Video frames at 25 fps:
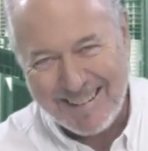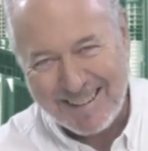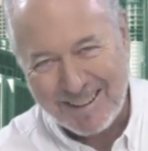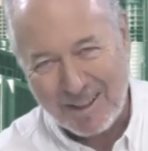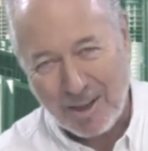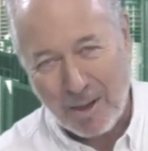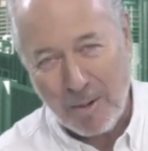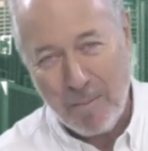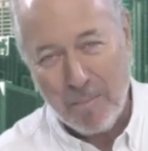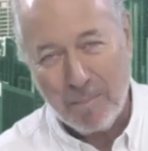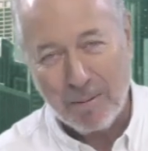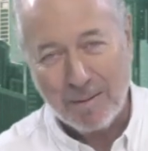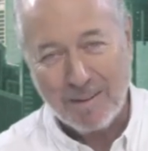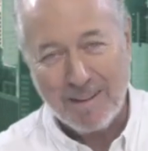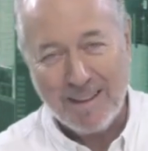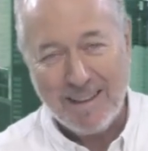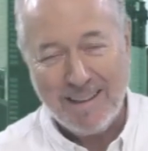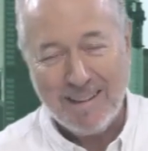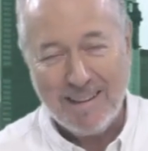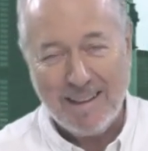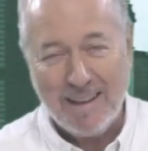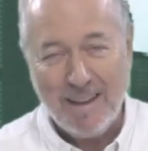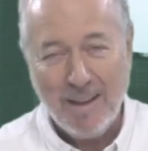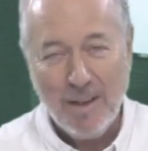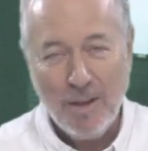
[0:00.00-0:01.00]

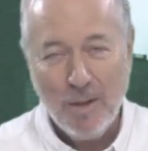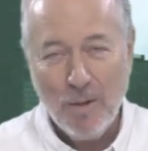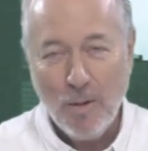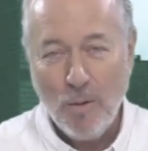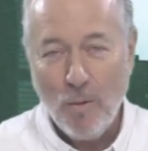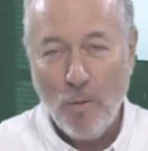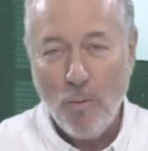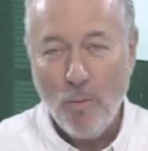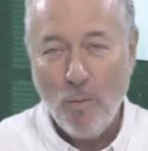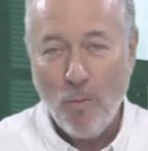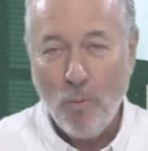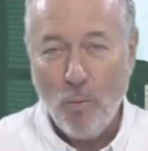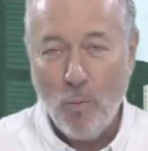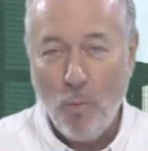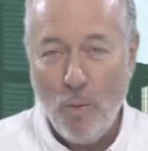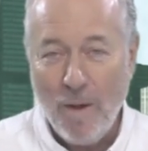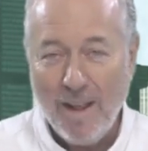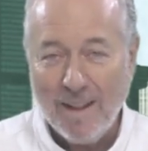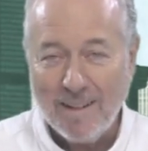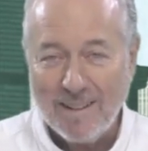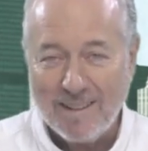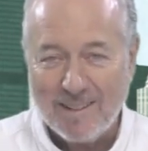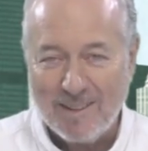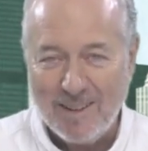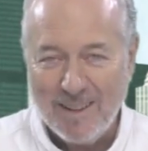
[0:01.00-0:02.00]
Completely
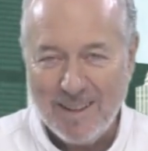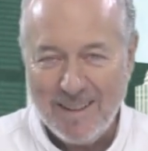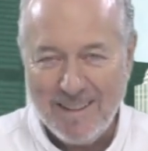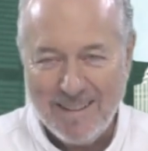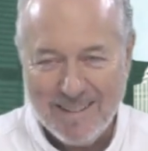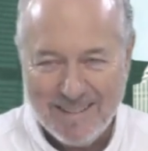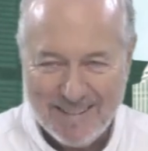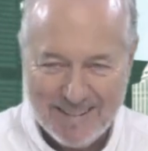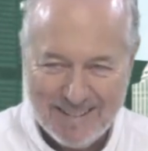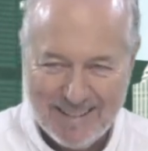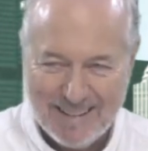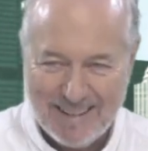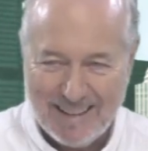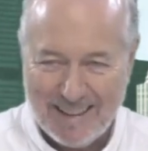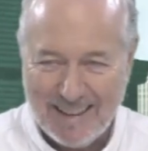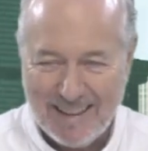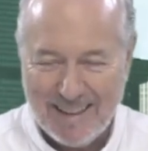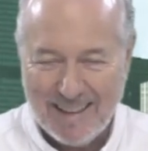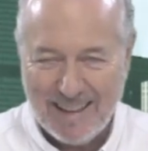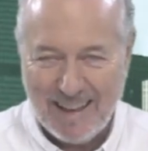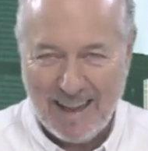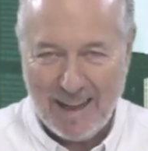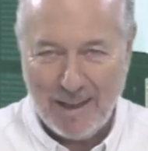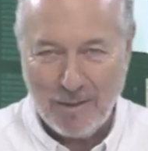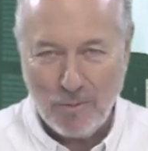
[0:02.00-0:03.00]
wilted
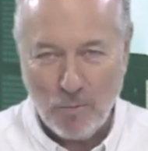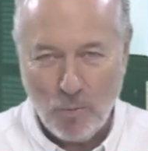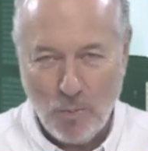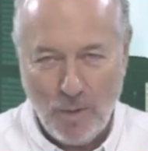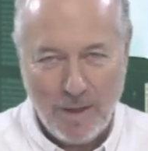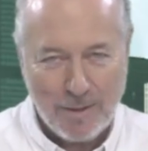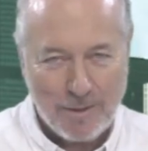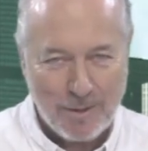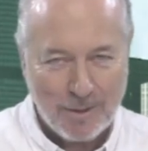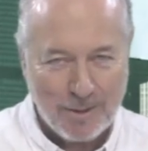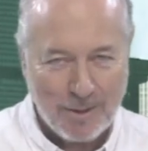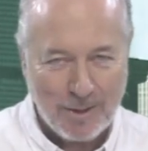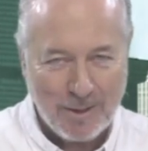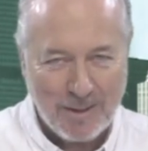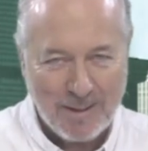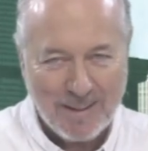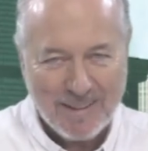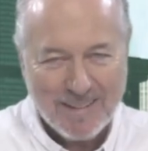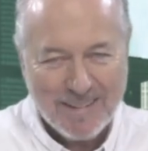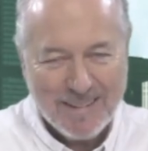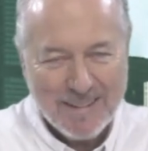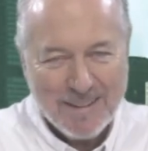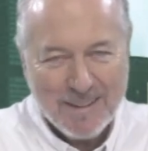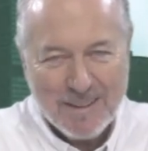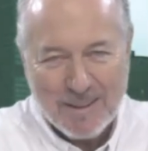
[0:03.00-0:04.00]
and withered,
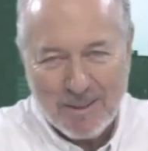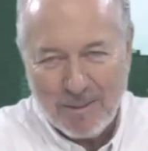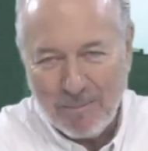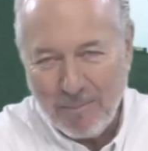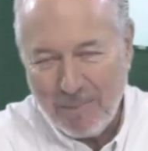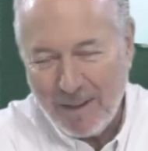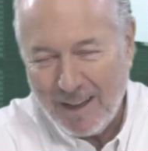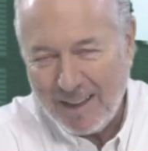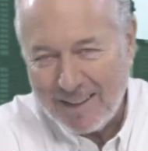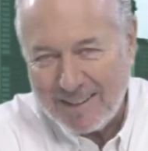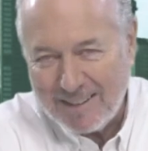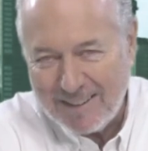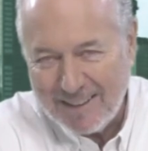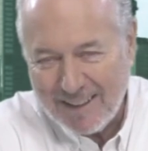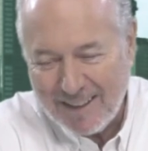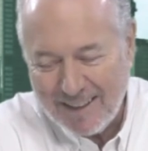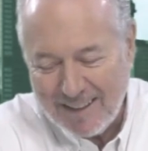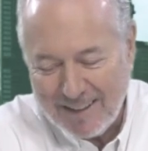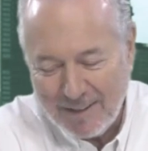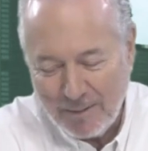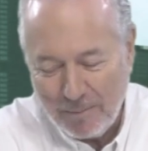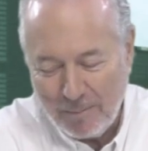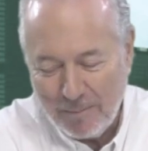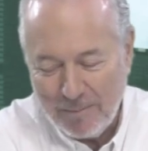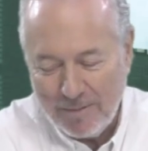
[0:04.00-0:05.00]
but
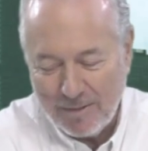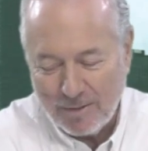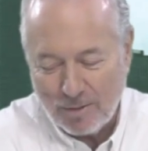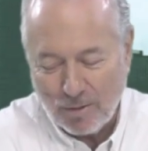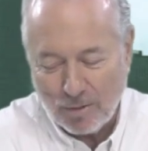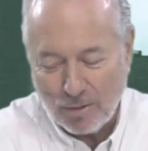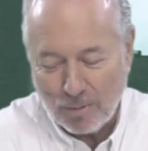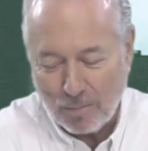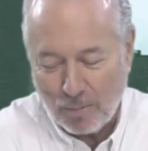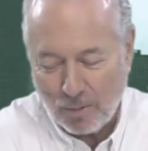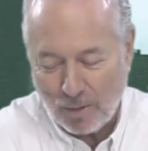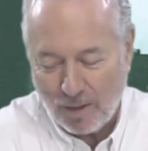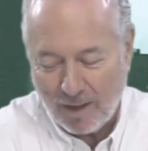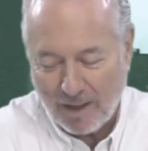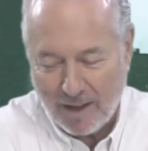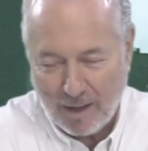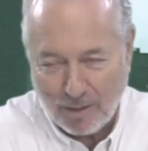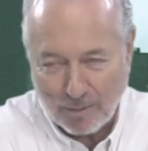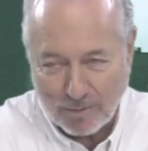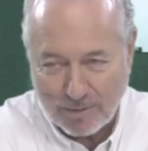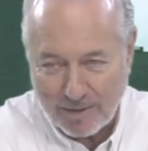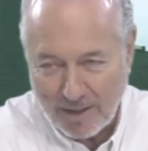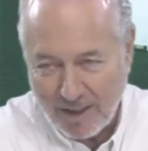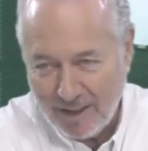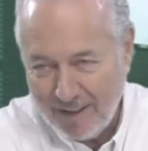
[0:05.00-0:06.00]
todo por la
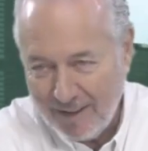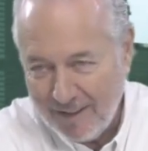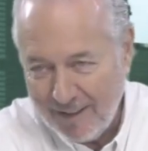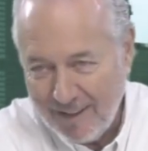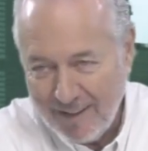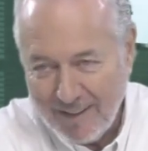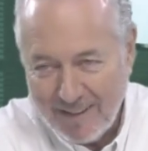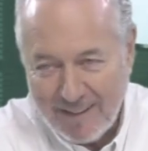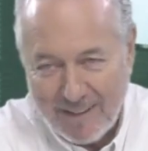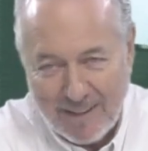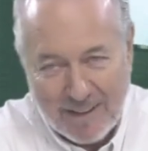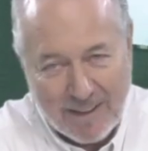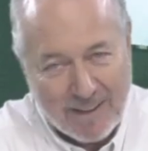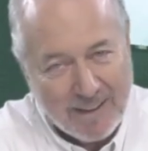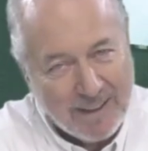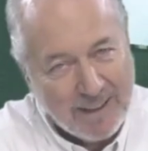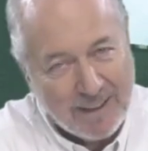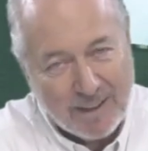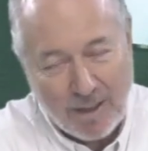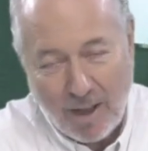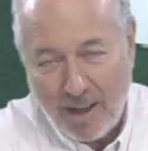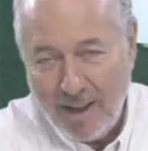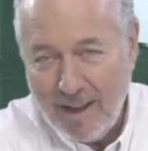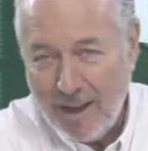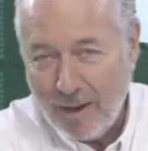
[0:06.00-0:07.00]
causa.
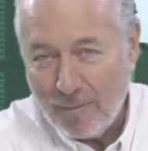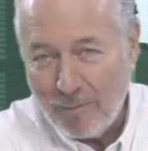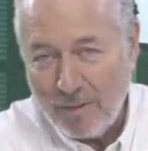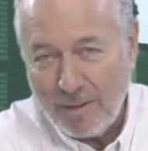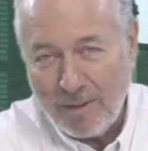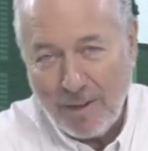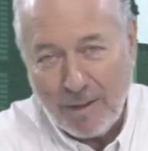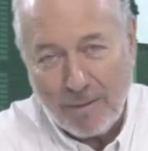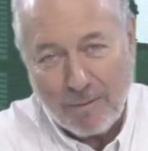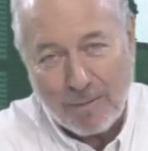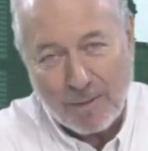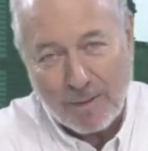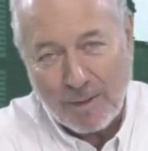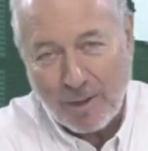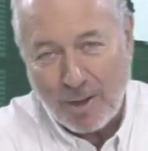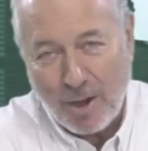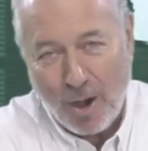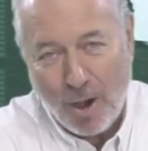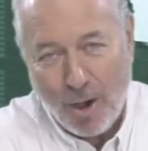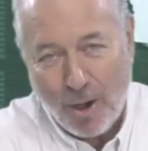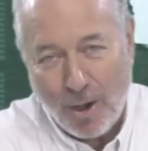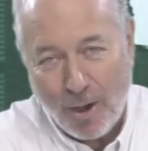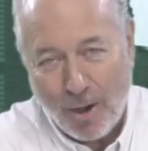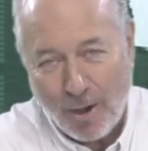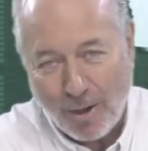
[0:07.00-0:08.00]
Everything for the
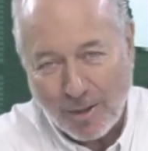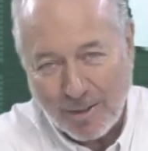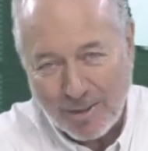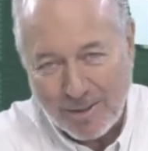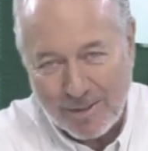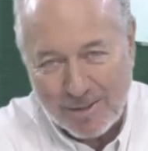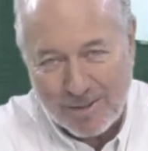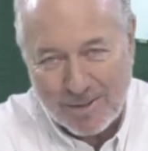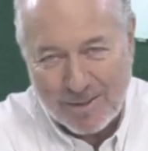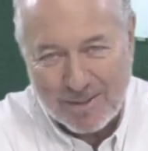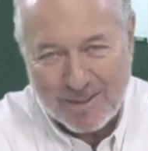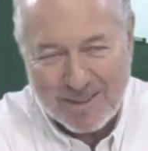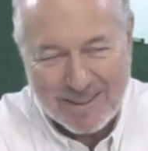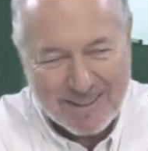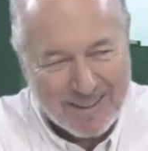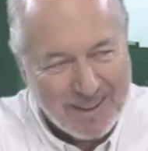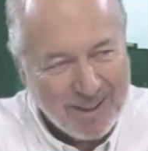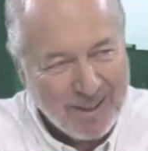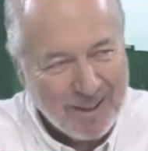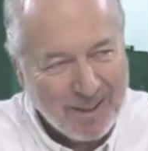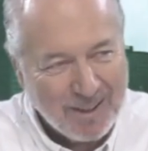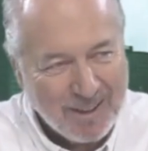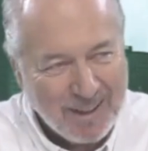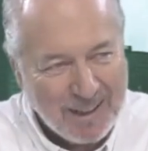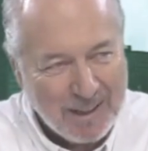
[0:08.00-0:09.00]
cause.
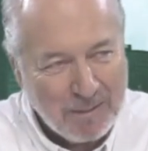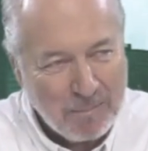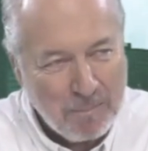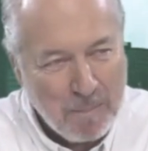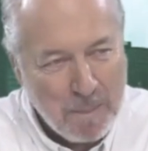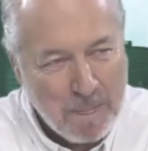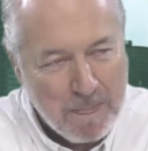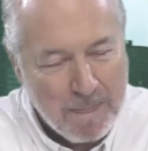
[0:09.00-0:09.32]
All right.